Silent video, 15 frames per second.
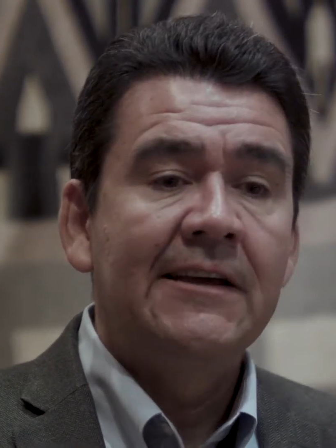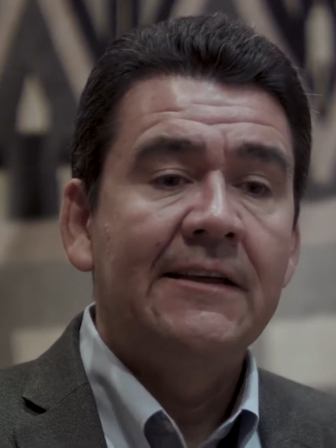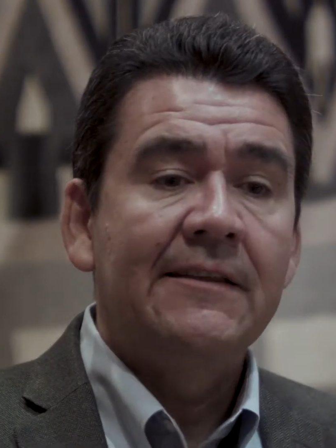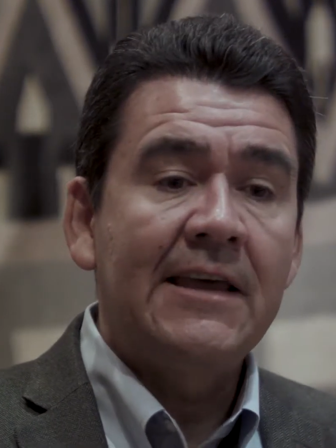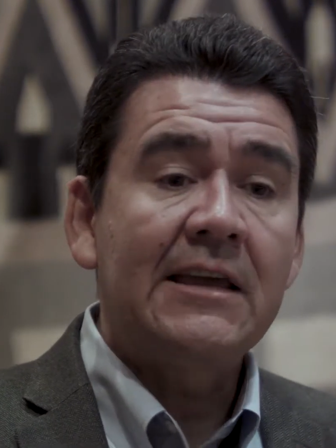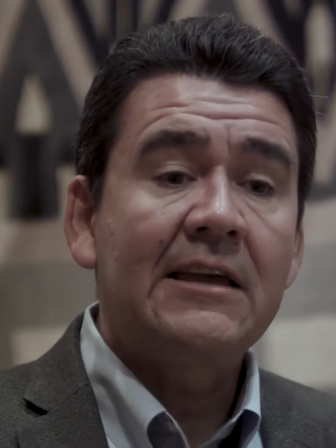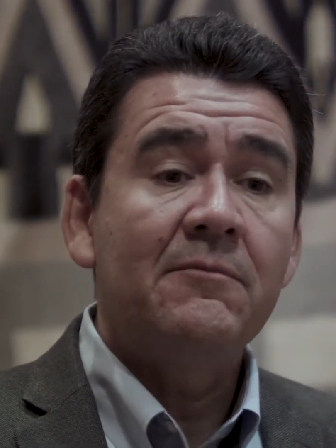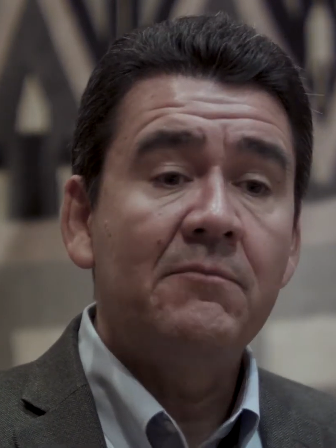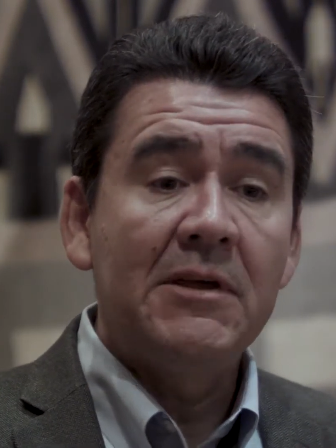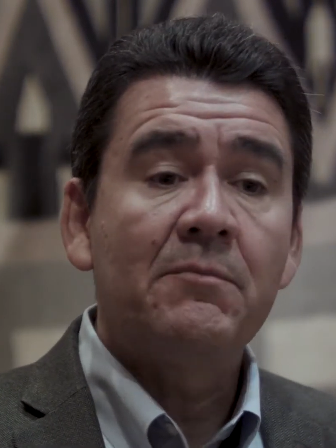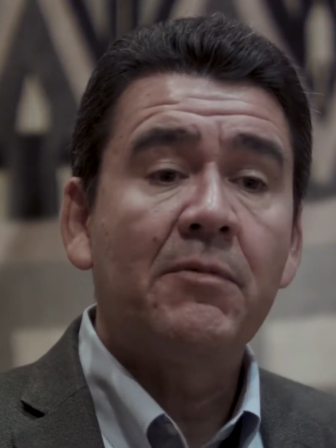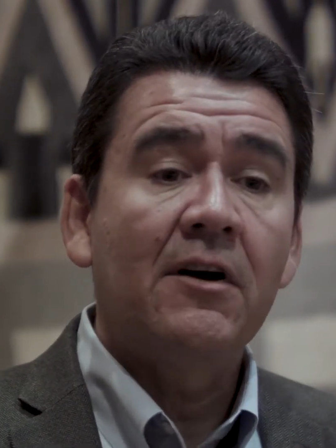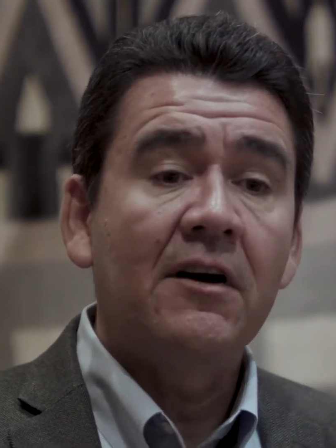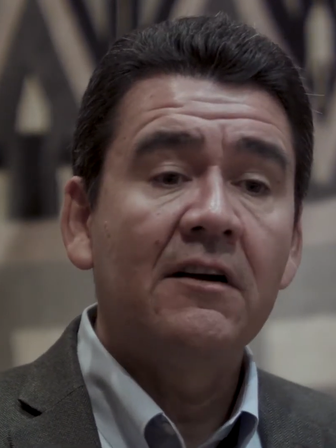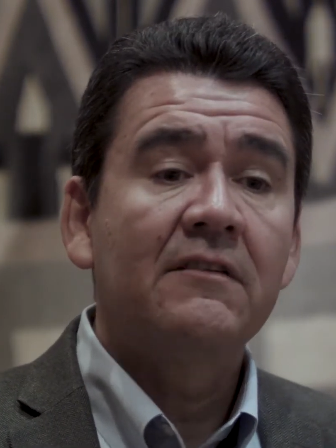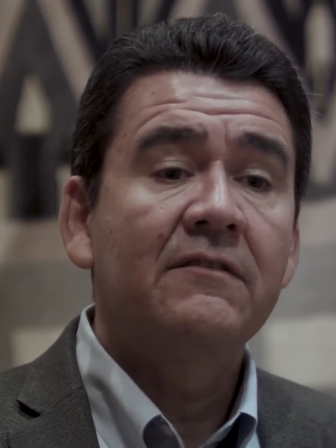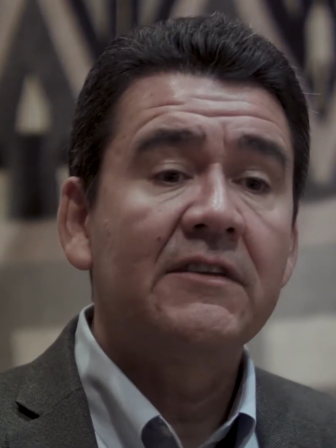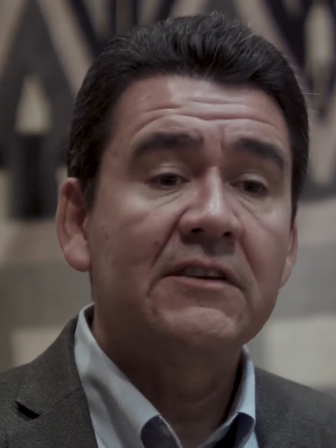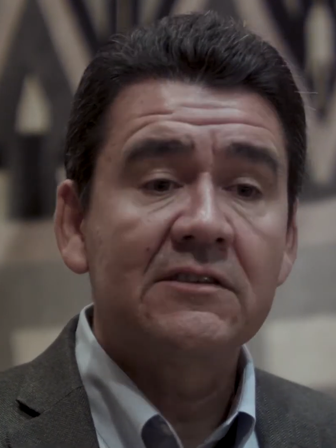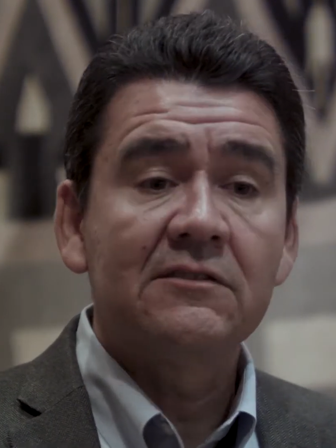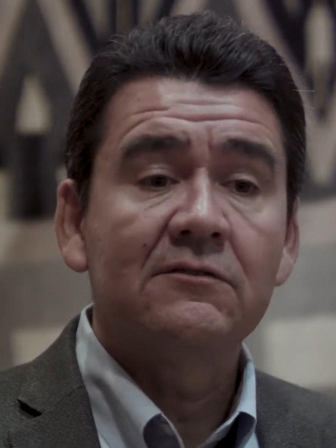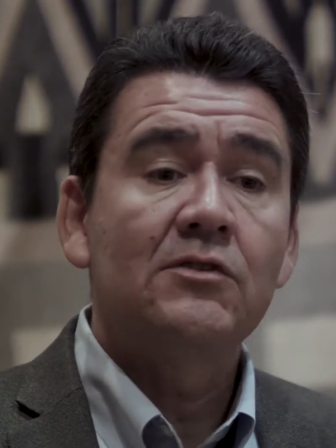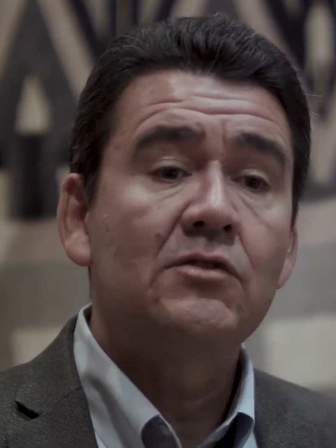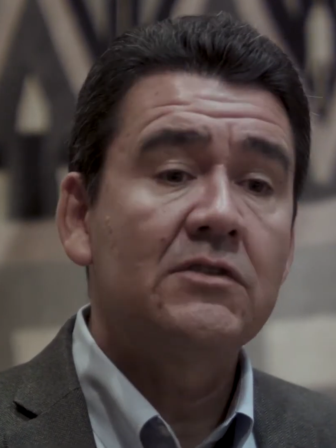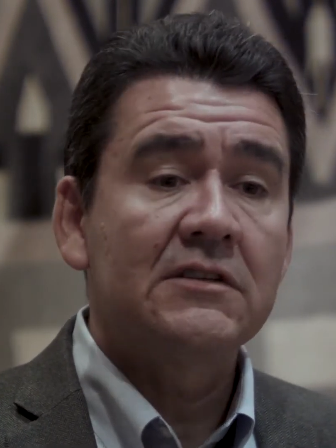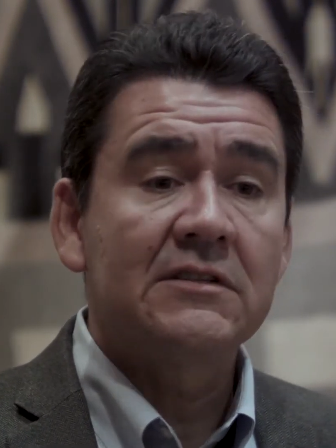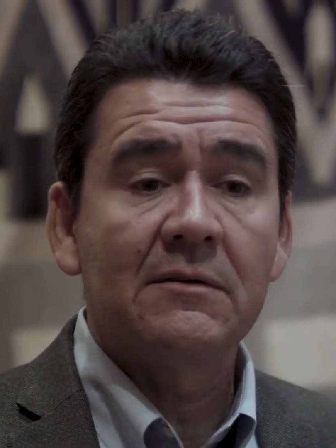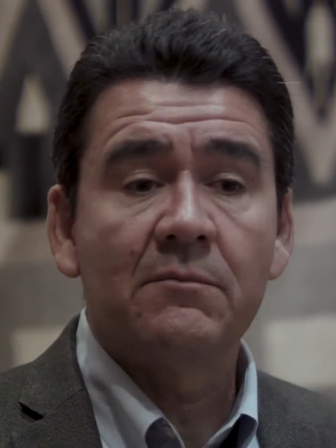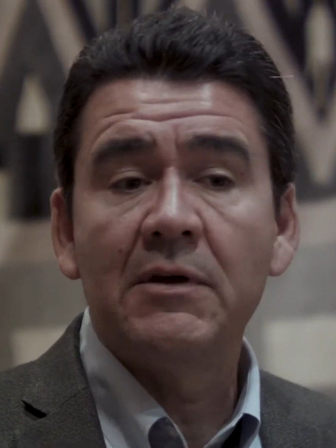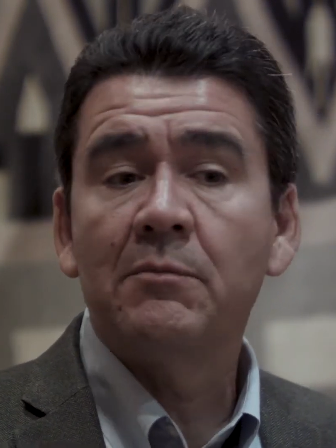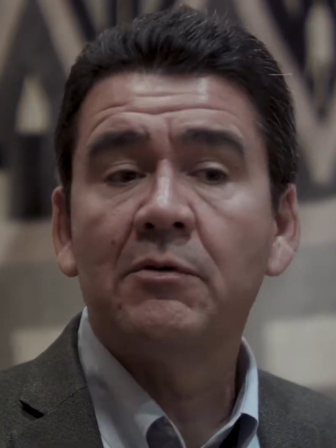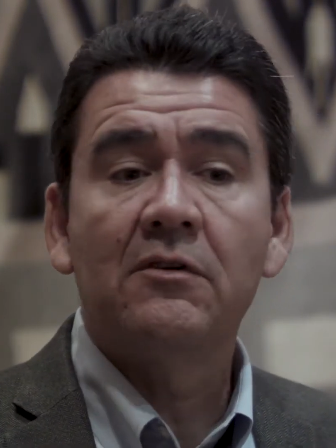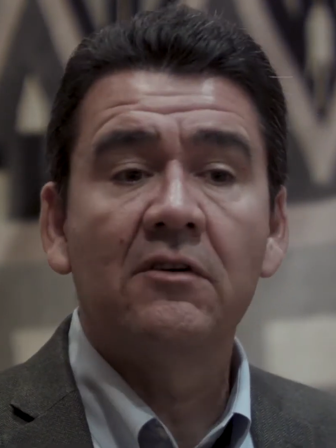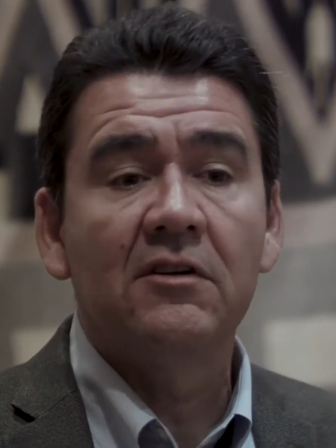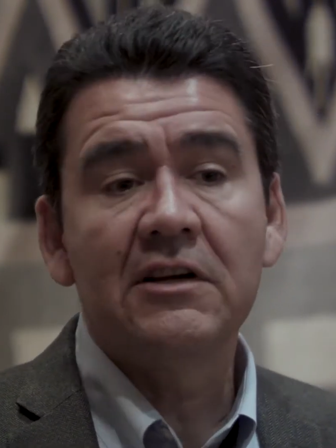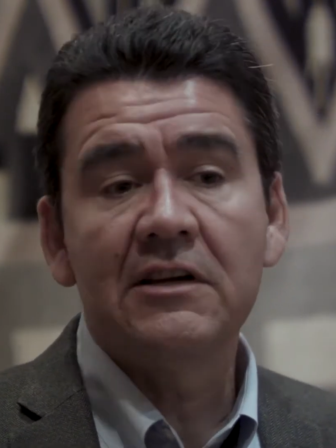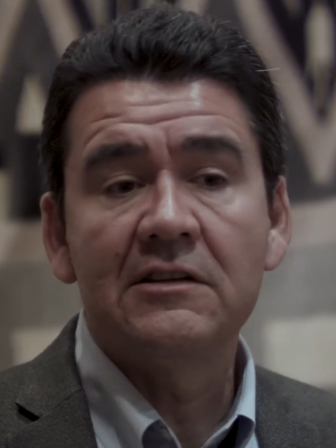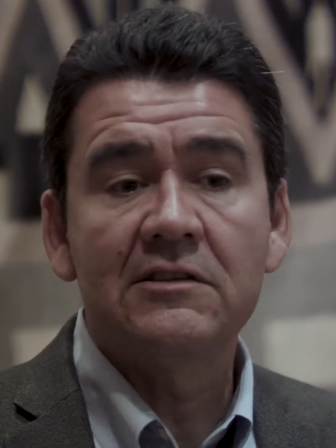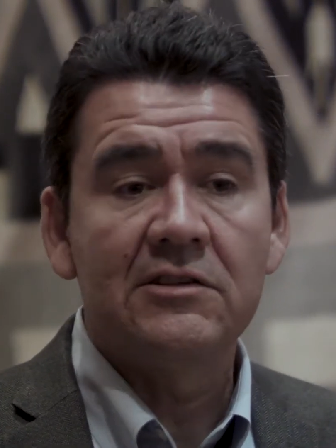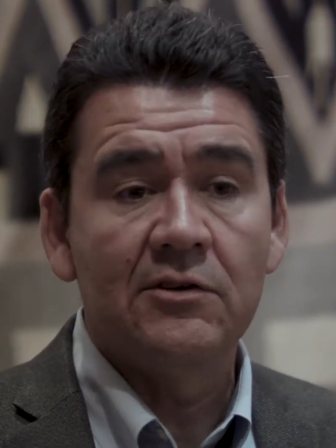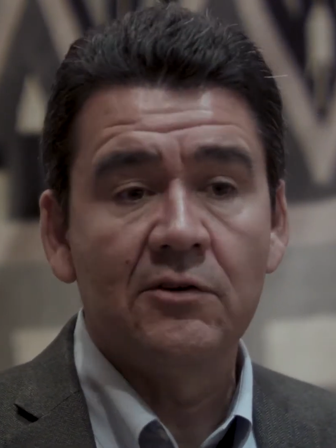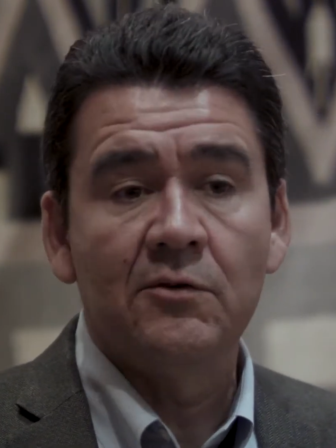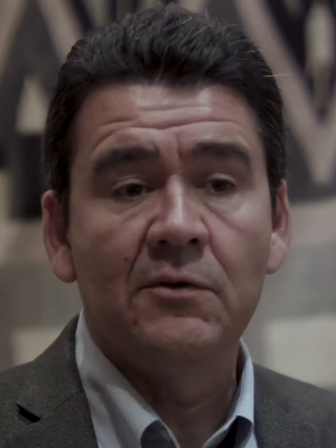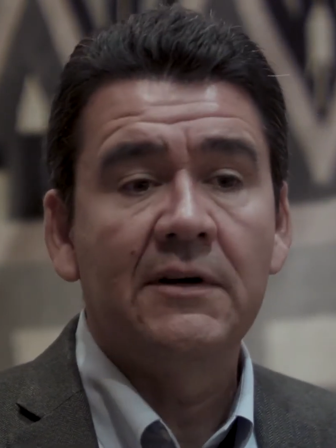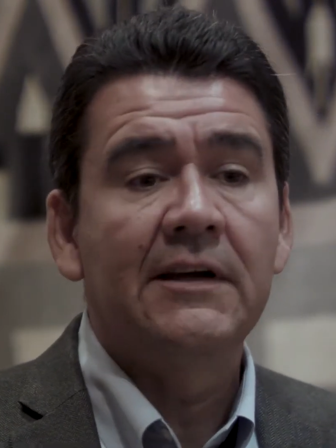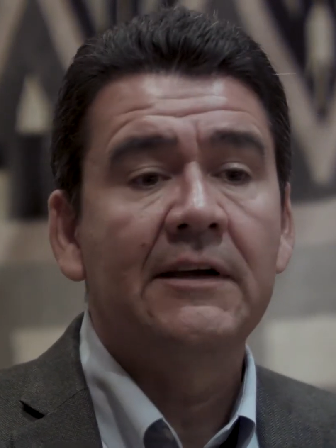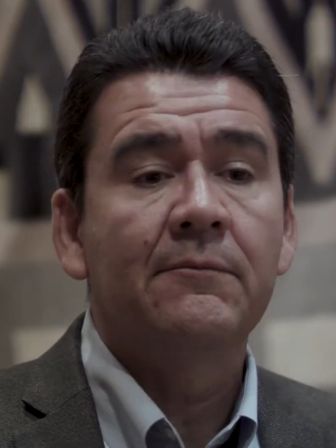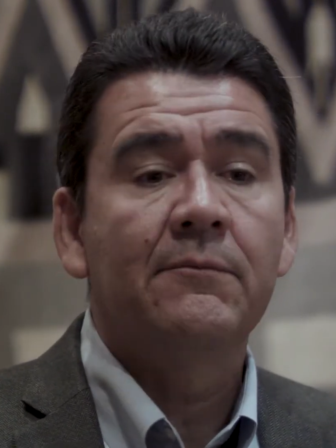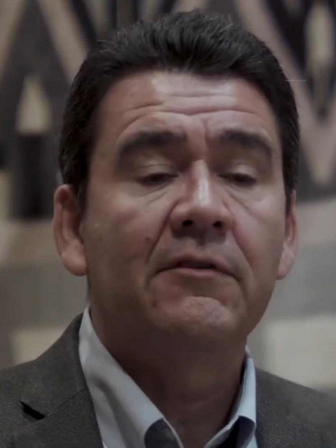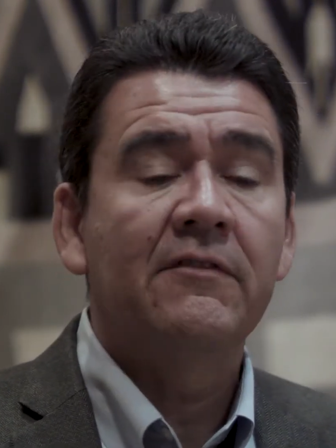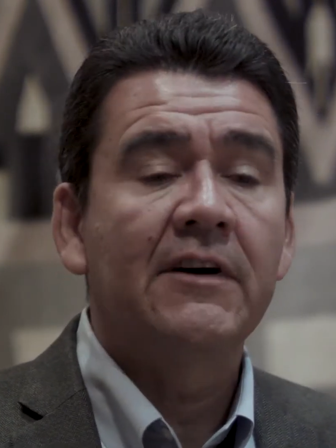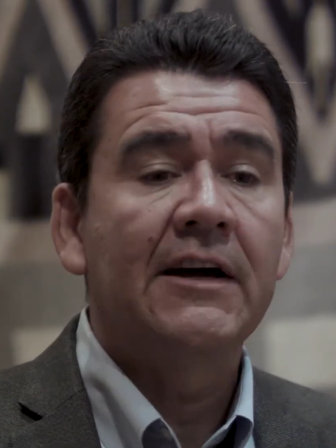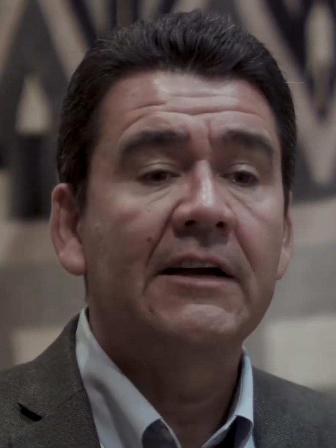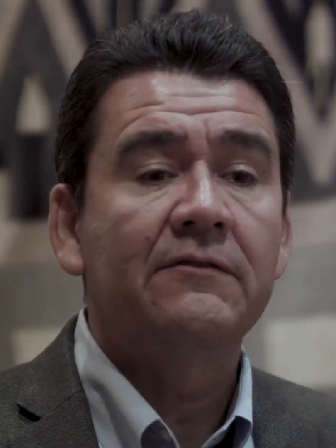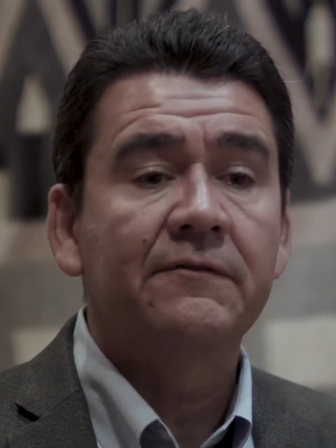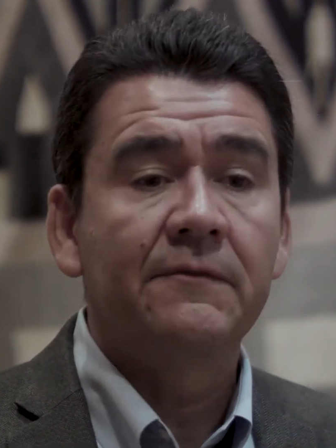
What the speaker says: they can be part of the solutions that people are looking to and provide